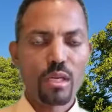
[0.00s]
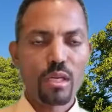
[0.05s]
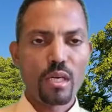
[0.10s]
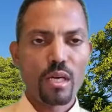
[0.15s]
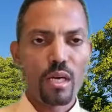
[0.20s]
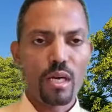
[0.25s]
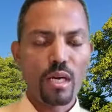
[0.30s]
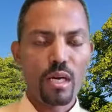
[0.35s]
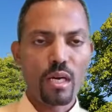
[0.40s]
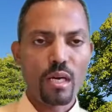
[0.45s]

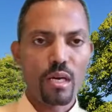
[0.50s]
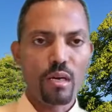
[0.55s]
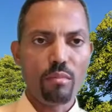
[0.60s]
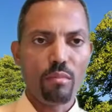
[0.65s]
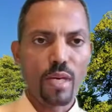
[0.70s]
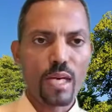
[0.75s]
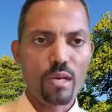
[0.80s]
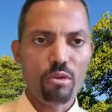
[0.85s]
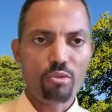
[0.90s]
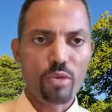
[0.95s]

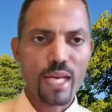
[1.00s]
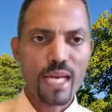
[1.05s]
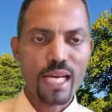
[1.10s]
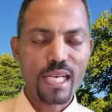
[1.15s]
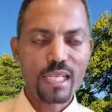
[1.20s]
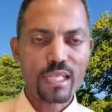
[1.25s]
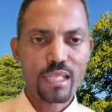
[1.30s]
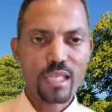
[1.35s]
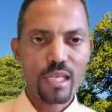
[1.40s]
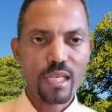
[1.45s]
a
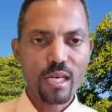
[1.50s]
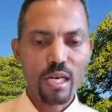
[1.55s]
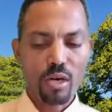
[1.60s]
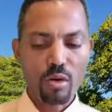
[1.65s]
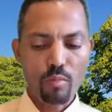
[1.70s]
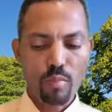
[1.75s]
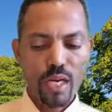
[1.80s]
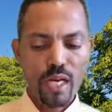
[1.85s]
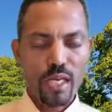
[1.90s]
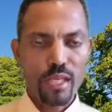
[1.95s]
reality in our
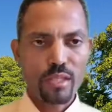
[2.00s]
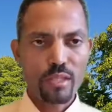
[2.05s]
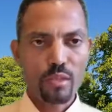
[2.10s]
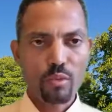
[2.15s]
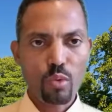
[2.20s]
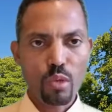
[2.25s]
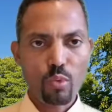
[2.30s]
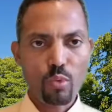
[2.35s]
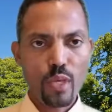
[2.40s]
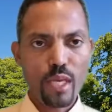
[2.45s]
minds
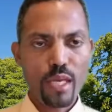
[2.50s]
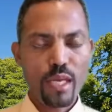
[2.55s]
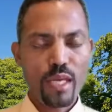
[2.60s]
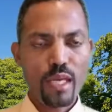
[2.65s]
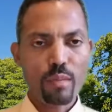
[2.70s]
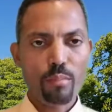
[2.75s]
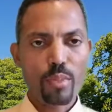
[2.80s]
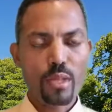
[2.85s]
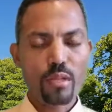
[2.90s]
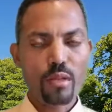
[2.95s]
when we
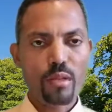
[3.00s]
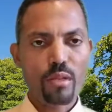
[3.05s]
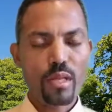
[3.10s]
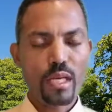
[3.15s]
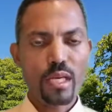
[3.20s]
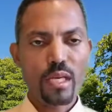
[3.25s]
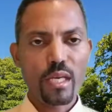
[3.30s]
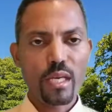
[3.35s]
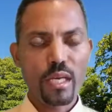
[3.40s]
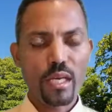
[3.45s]
keep
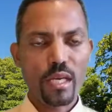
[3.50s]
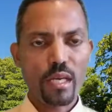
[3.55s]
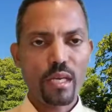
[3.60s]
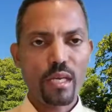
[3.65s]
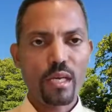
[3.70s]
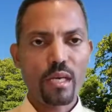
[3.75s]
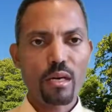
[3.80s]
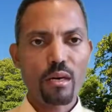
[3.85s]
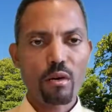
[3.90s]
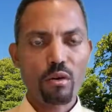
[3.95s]
thinking
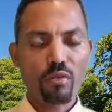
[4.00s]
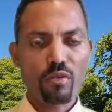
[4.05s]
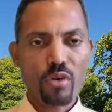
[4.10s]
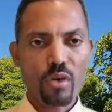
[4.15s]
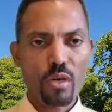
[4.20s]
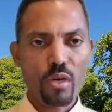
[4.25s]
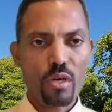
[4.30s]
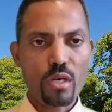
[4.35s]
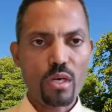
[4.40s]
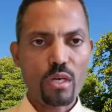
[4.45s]

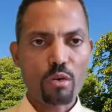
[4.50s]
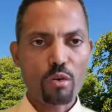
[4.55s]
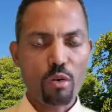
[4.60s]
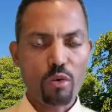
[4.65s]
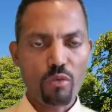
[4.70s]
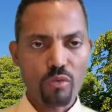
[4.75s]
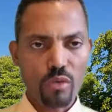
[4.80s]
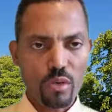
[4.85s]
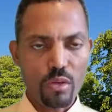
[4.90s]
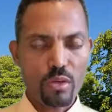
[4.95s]
over and
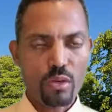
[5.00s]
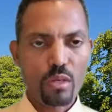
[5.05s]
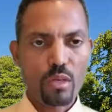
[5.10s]
over.